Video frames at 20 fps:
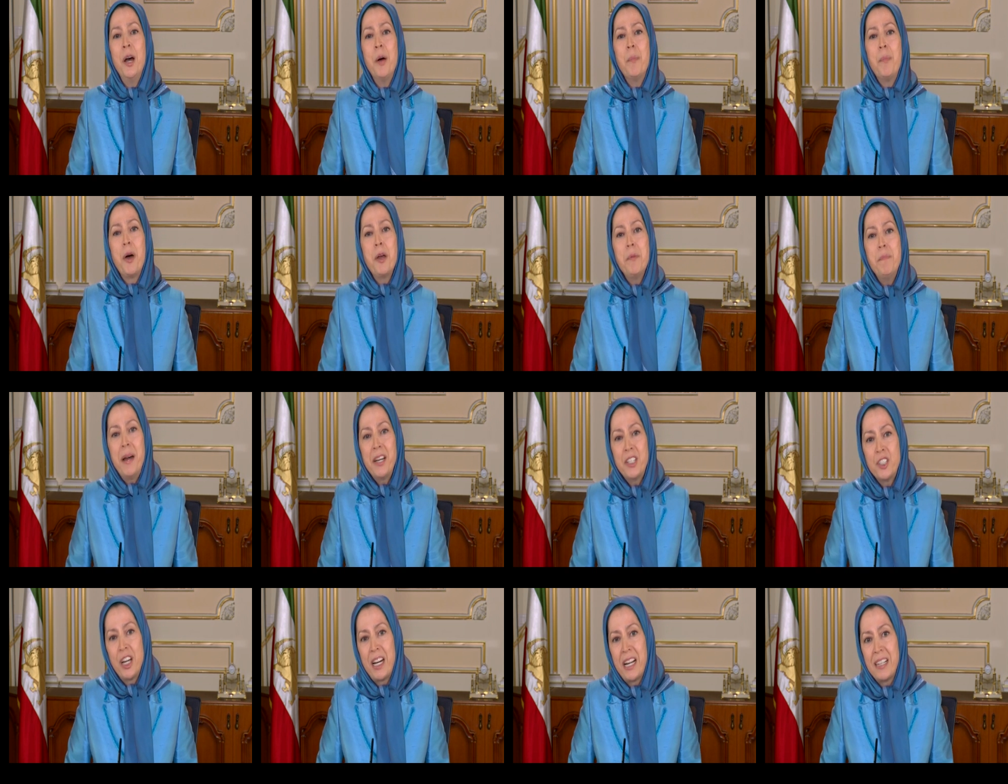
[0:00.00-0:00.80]
by
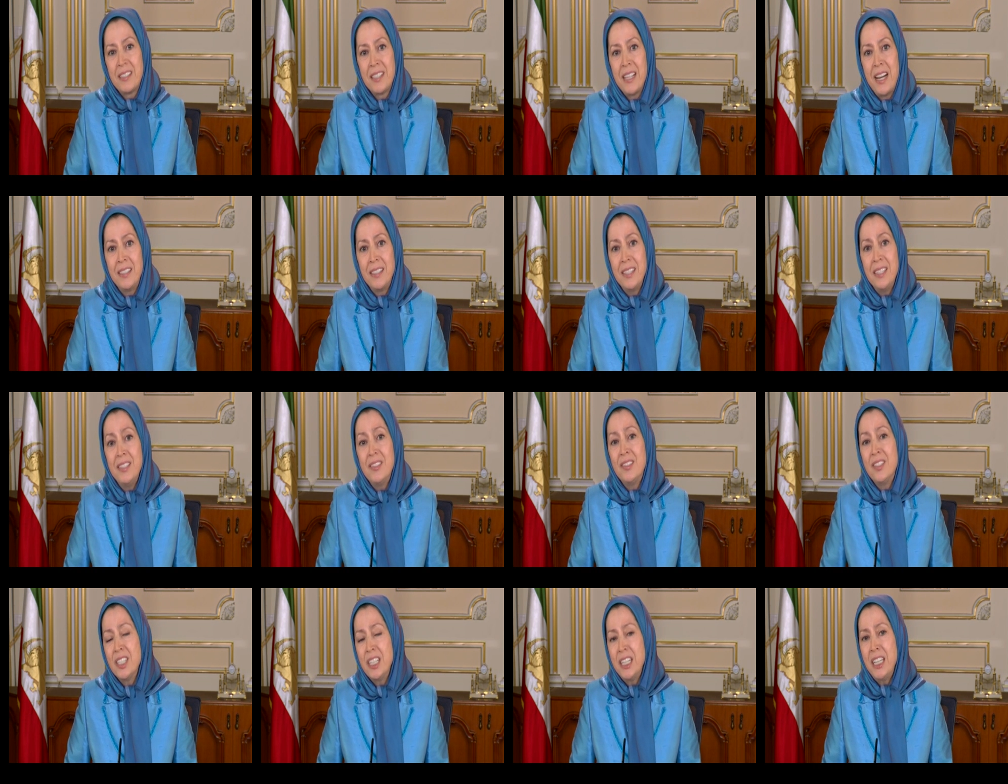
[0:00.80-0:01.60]
Bashar Assad in
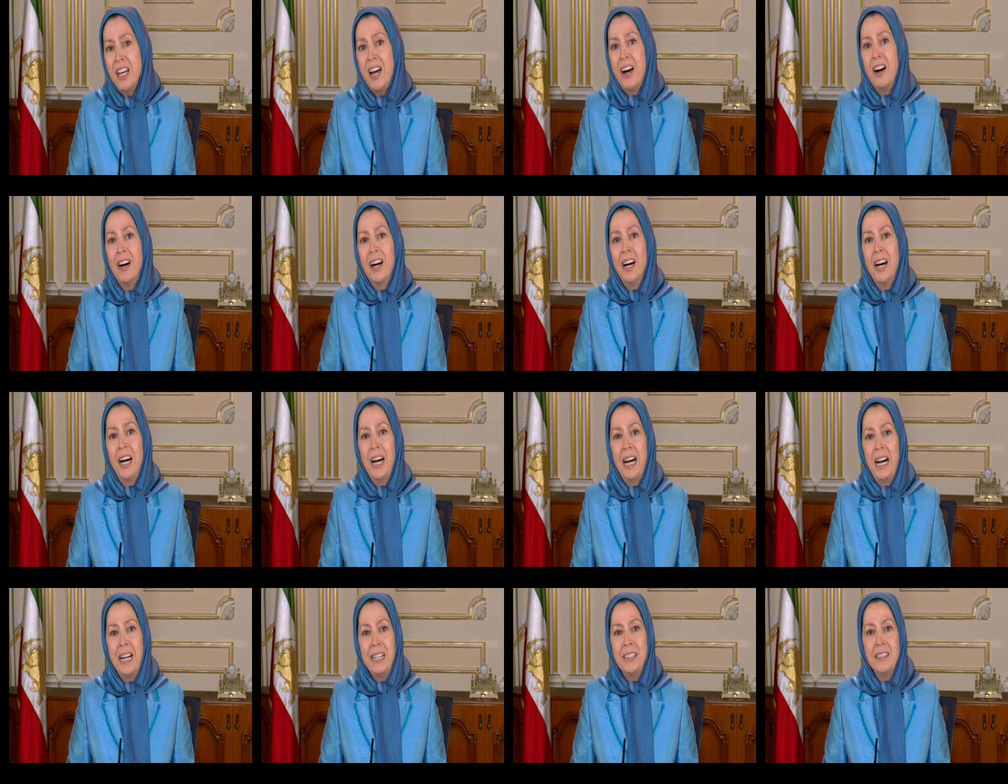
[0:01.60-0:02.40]
Syria
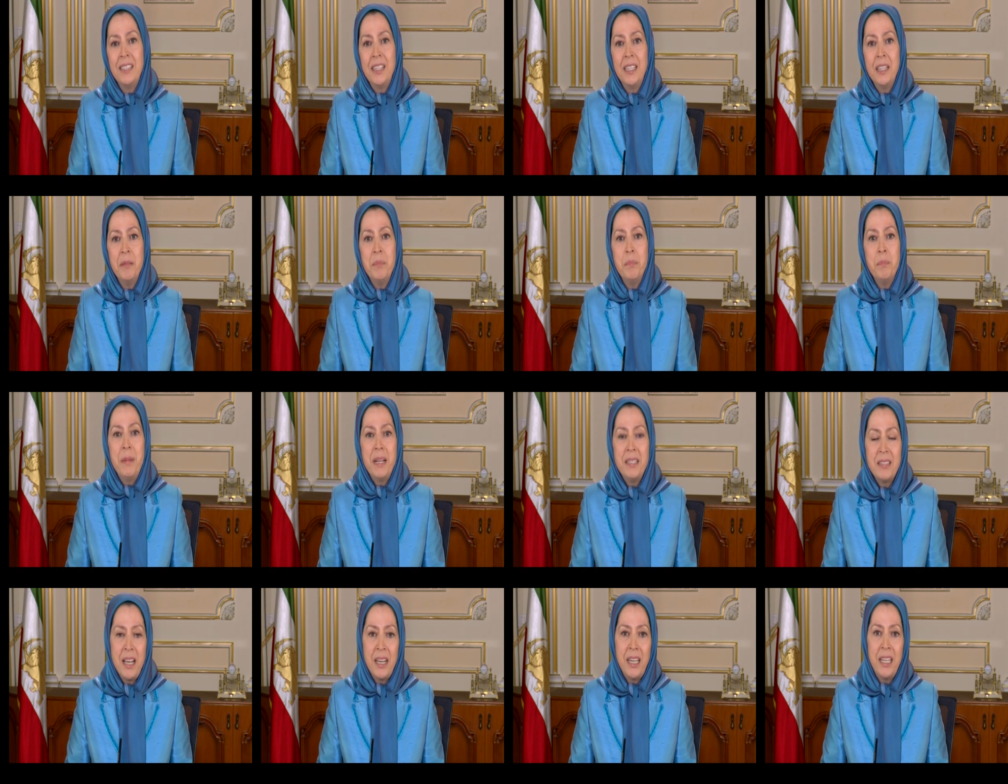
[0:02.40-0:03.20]
and the
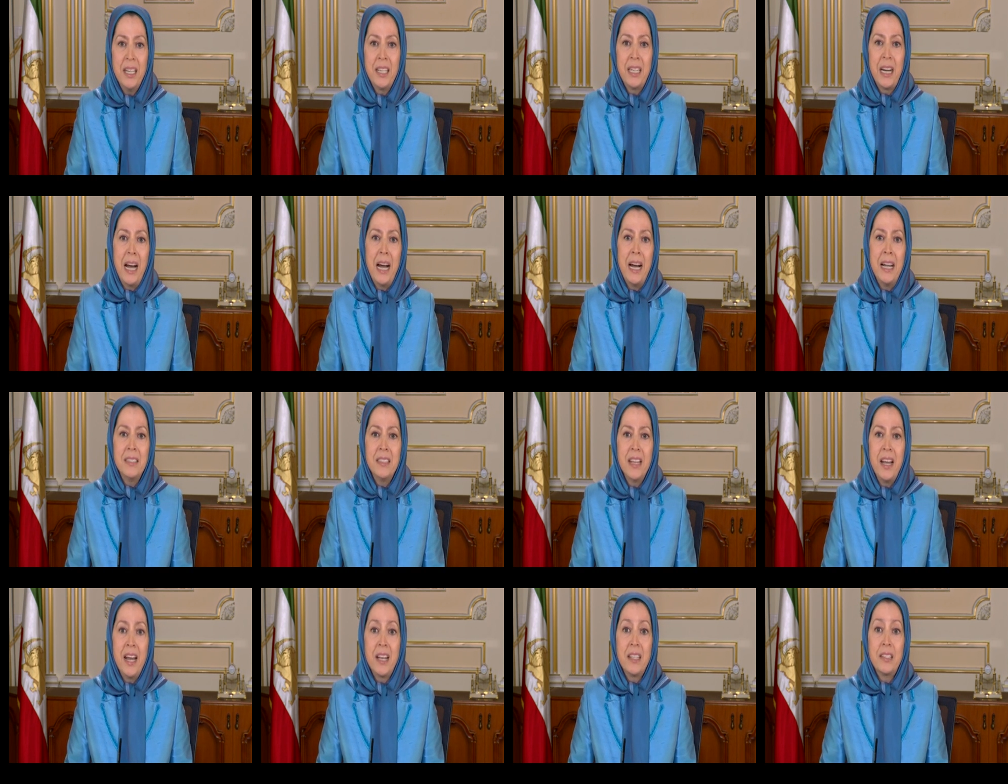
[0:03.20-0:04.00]
massacre and
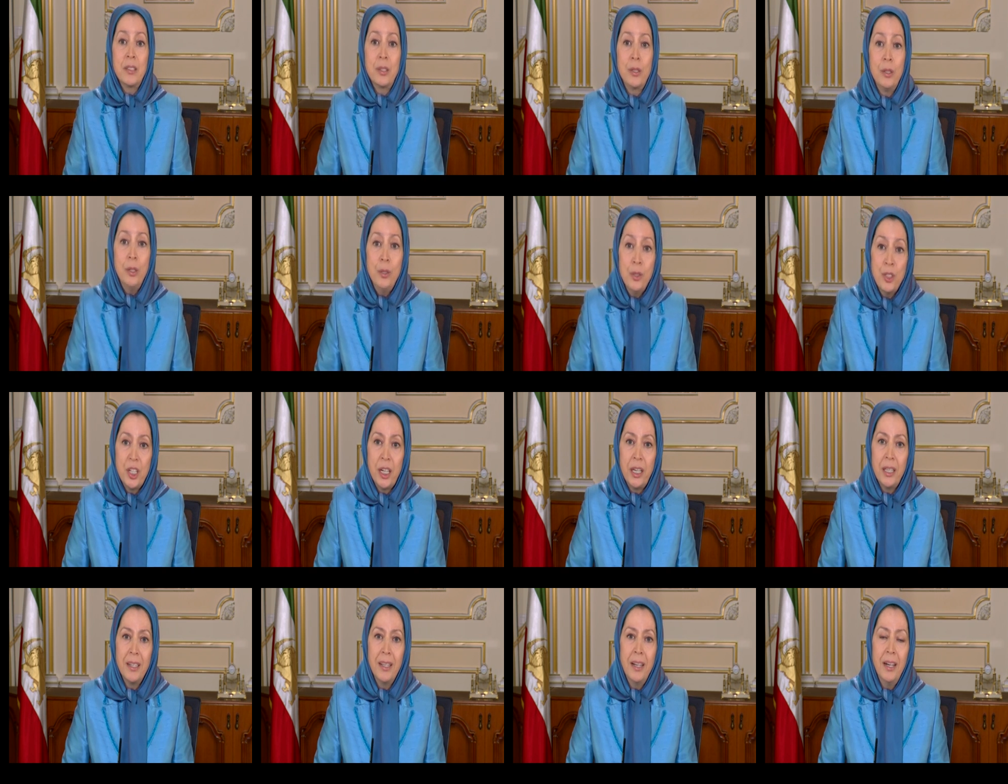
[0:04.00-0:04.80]

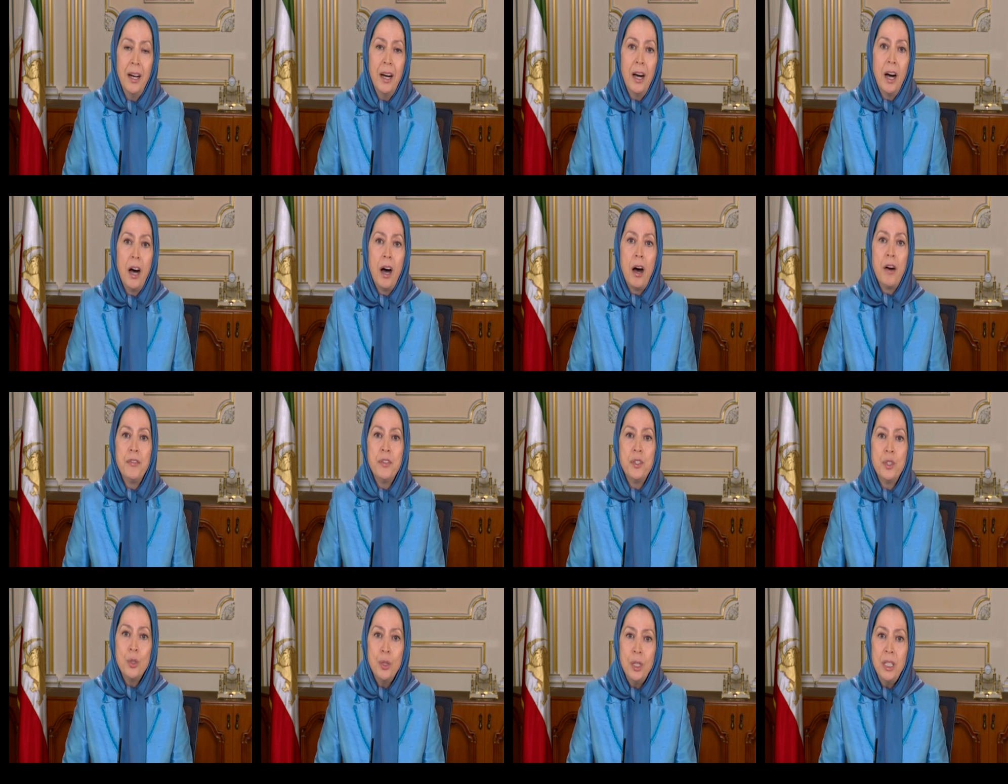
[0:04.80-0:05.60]
exclusion of
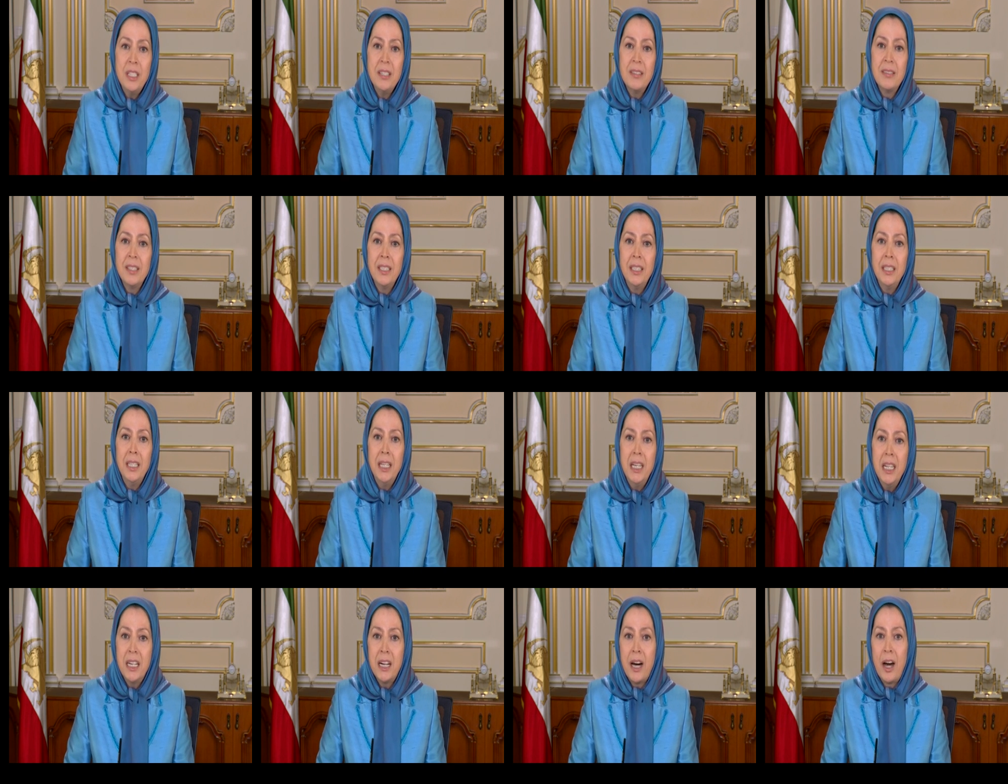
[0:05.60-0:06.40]
Sunnis in
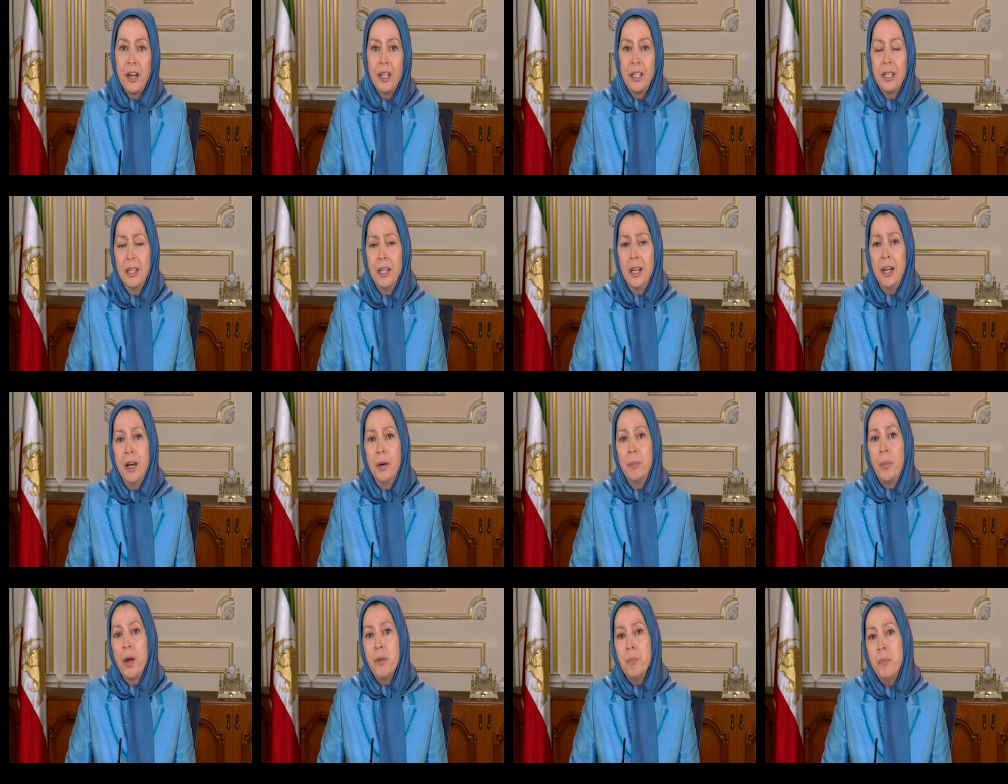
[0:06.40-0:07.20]
Iraq
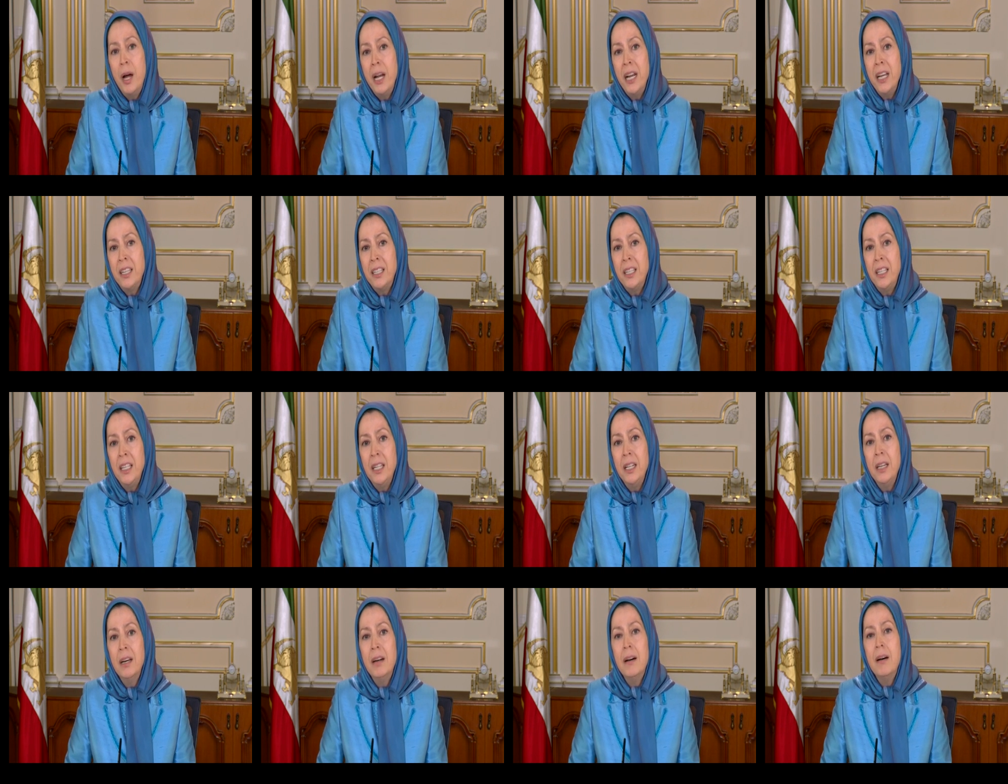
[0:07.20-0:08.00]
by
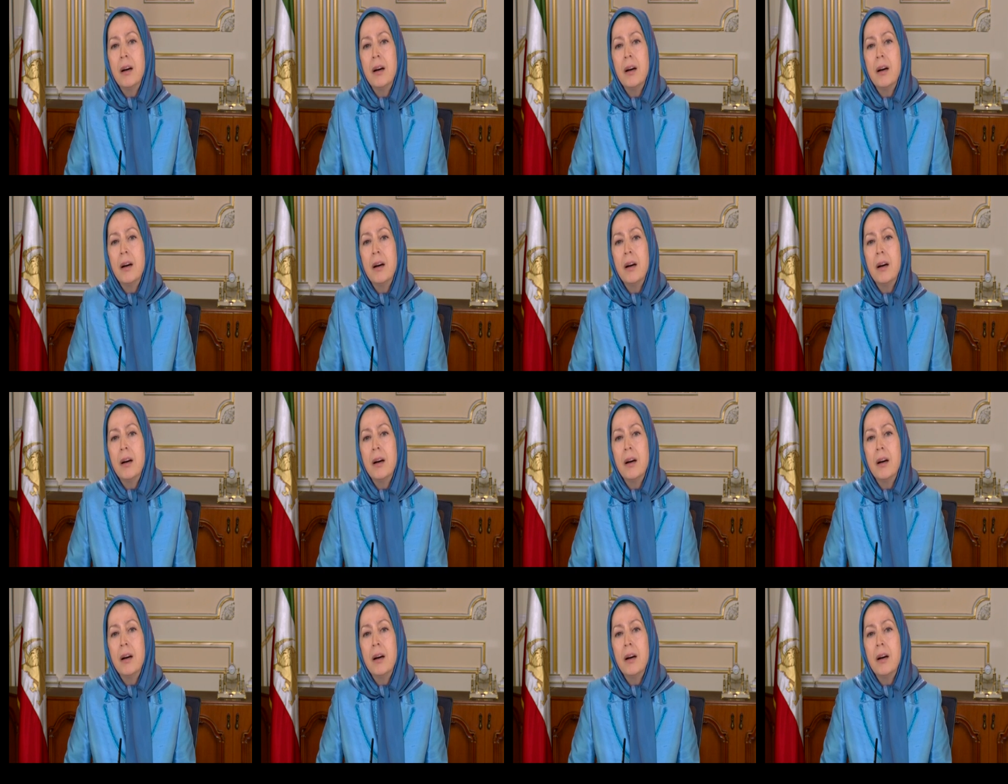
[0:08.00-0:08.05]
Maliki,